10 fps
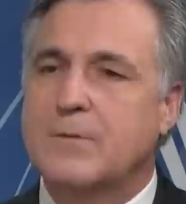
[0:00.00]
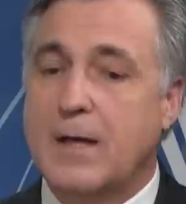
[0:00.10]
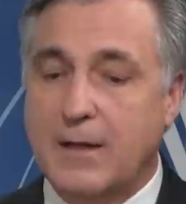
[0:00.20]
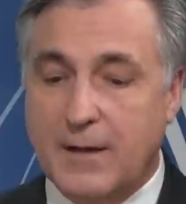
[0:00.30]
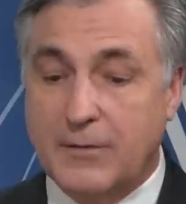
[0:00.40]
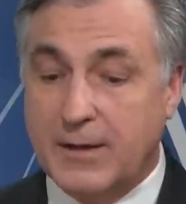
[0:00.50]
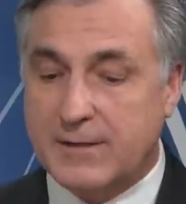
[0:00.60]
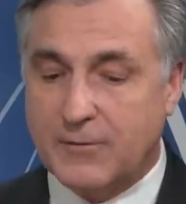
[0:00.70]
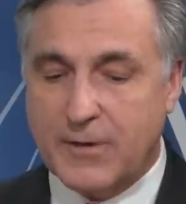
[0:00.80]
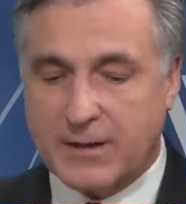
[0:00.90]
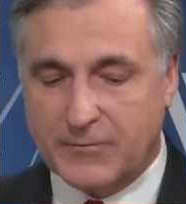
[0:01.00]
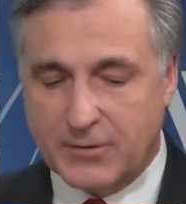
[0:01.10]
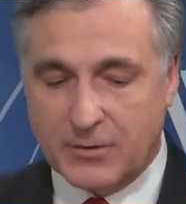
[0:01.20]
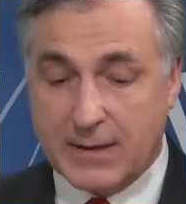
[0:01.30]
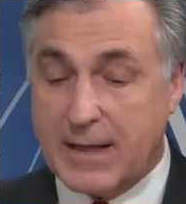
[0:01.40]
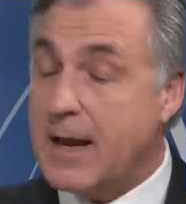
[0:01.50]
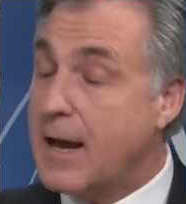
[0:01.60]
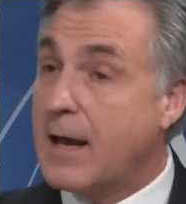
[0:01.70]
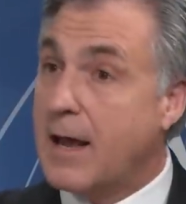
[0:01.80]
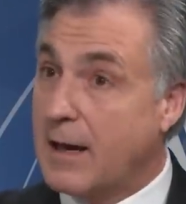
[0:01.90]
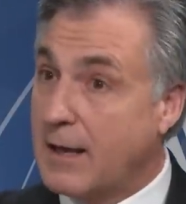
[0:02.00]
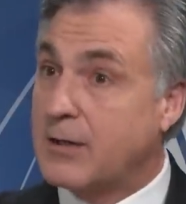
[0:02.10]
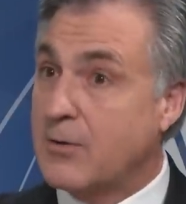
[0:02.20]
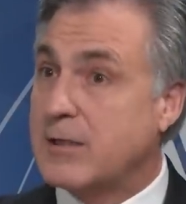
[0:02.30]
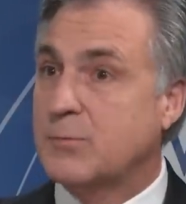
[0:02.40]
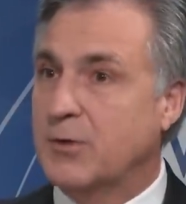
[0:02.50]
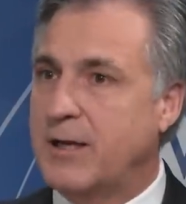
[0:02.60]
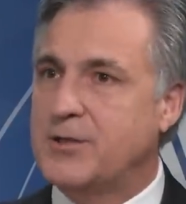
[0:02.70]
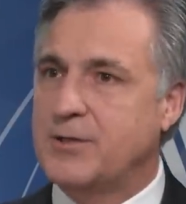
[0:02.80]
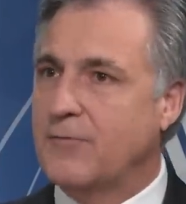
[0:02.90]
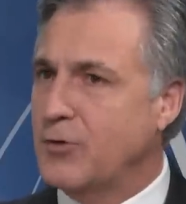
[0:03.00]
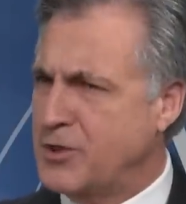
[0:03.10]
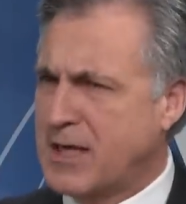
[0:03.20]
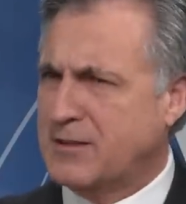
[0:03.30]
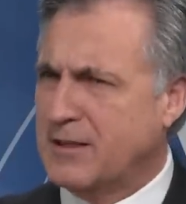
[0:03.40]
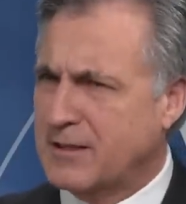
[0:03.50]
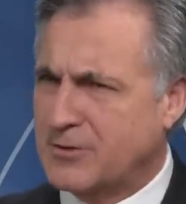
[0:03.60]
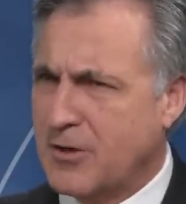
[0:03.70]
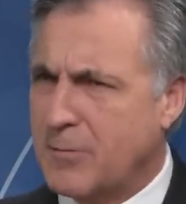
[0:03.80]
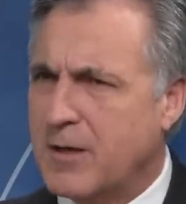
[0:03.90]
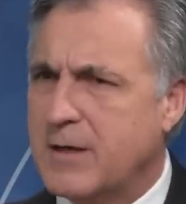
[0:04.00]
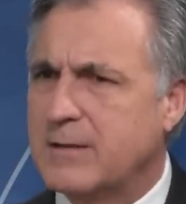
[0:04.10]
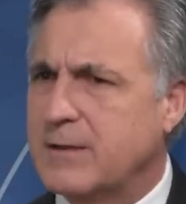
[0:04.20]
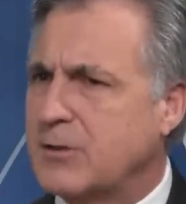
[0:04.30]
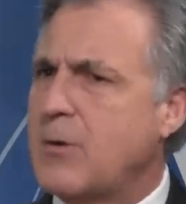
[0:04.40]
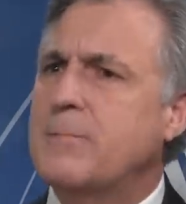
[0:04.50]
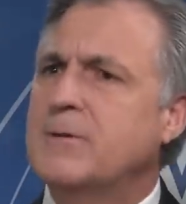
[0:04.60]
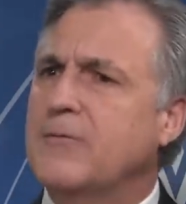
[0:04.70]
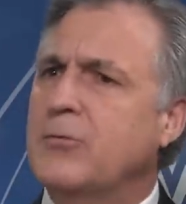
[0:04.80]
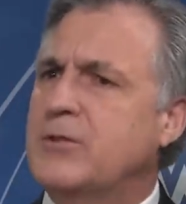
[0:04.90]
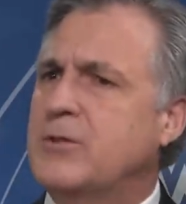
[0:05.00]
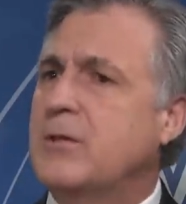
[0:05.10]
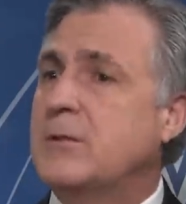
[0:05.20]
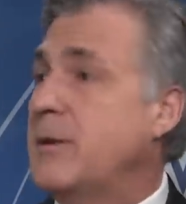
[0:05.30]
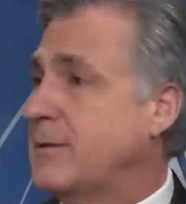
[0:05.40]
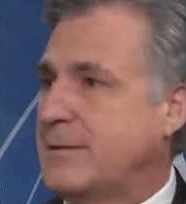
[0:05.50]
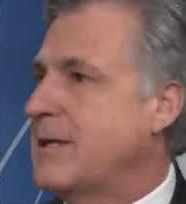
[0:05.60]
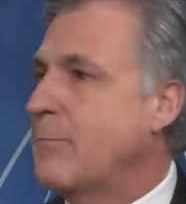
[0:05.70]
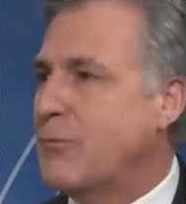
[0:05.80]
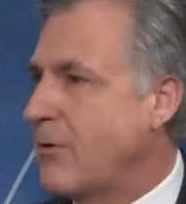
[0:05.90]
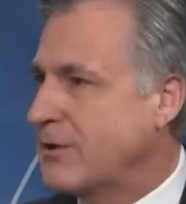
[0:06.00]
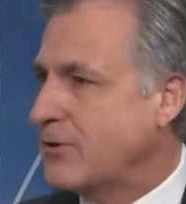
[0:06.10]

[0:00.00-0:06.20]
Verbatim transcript: Well, I, I think it's effective in doing that. And I, and I like your explanation of rejecting the term disruptive, which could speak to temporary